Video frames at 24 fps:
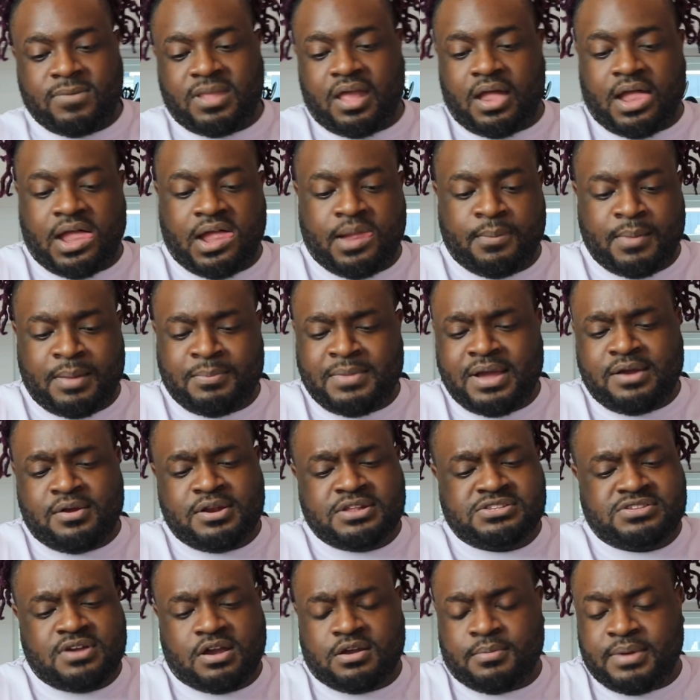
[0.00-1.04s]
I'm not
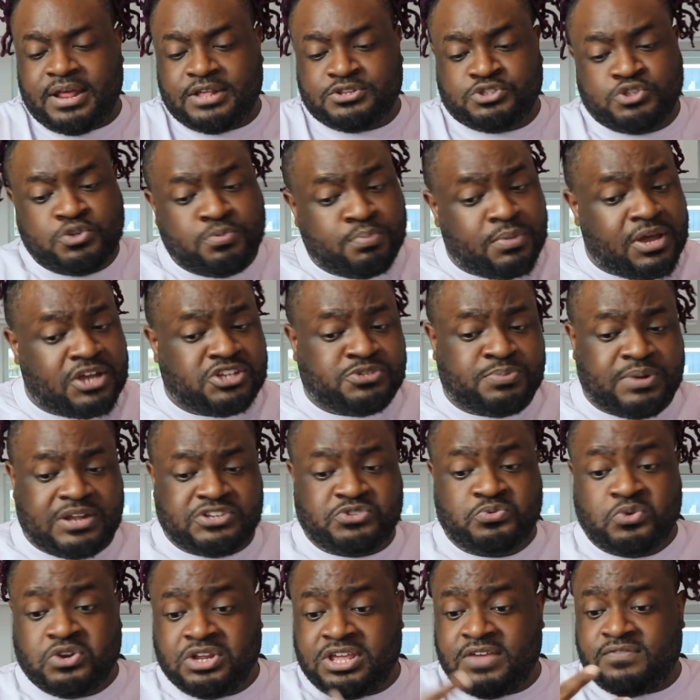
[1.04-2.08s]
gonna talk about it too much, but I
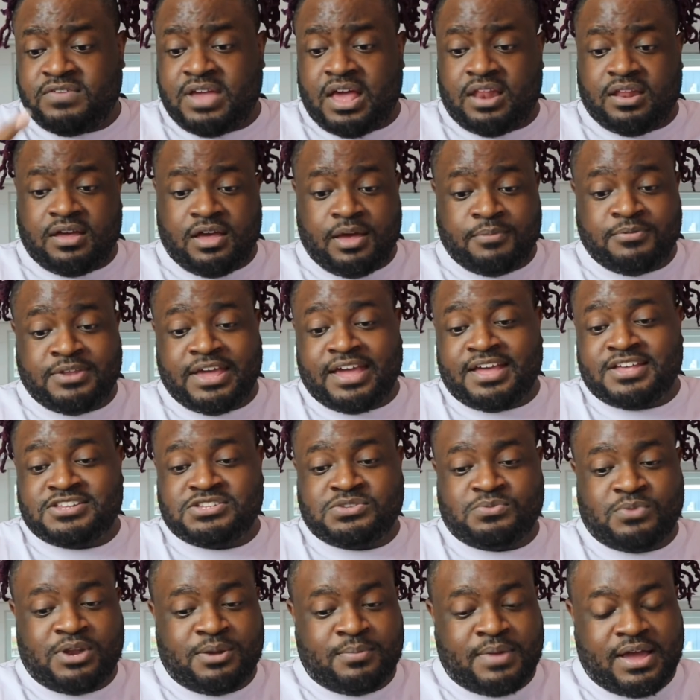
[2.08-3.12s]
just wanna give y'all an update because
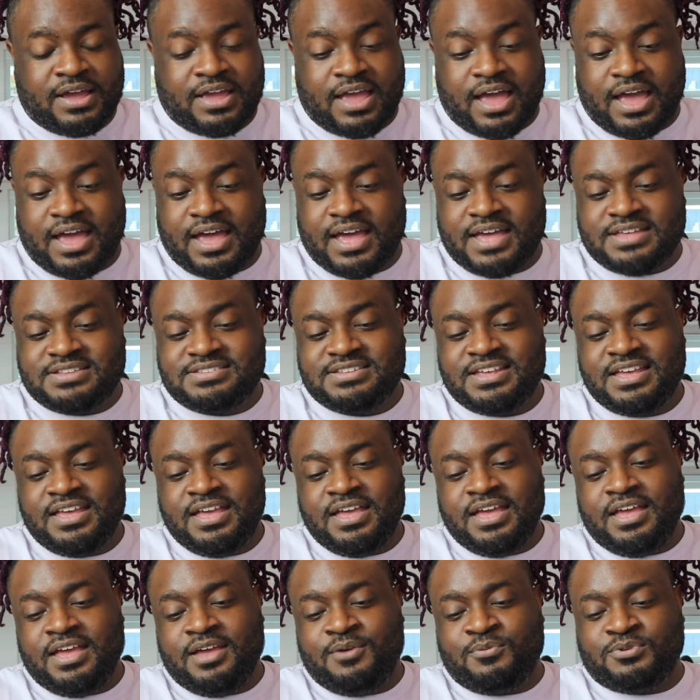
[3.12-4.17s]
one of my guys
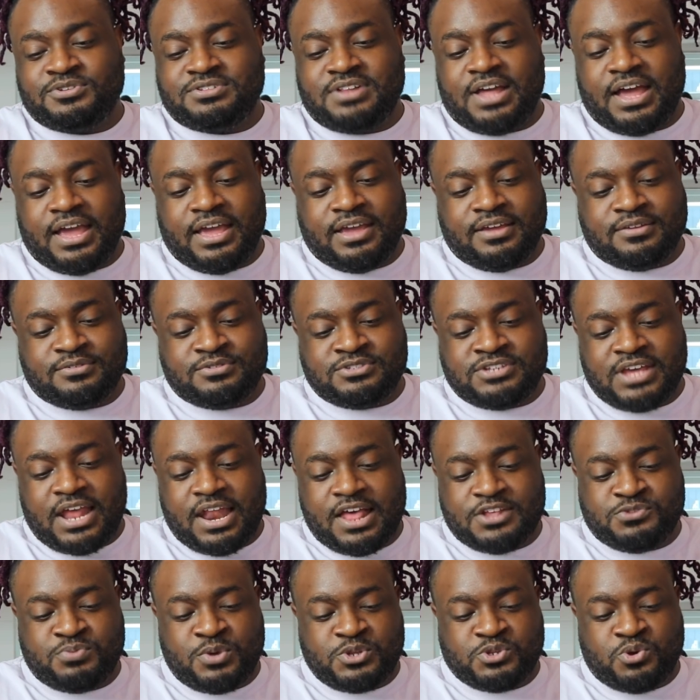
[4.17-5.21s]
was like, tell
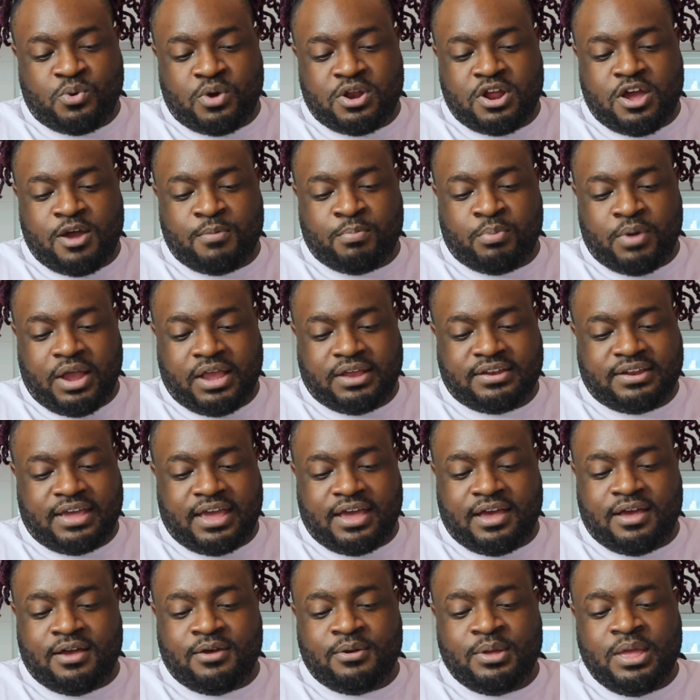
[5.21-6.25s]
us what's going on, break it
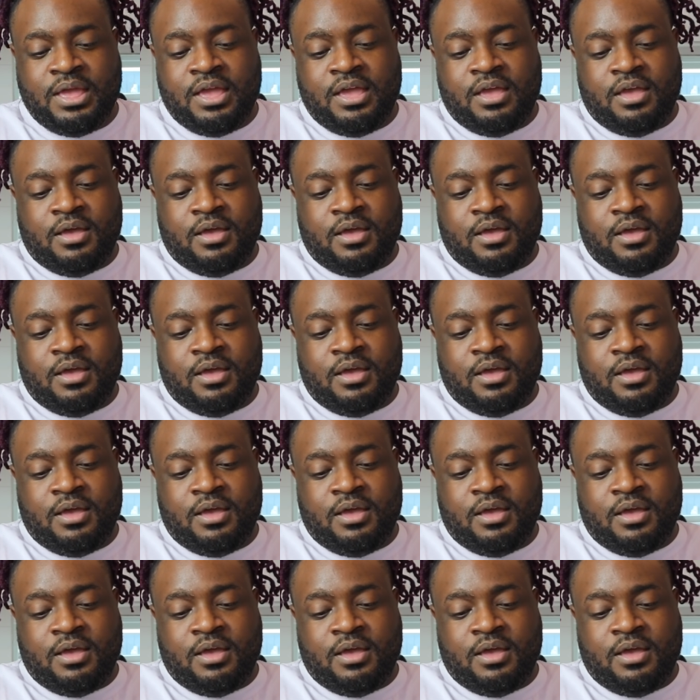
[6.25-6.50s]
down.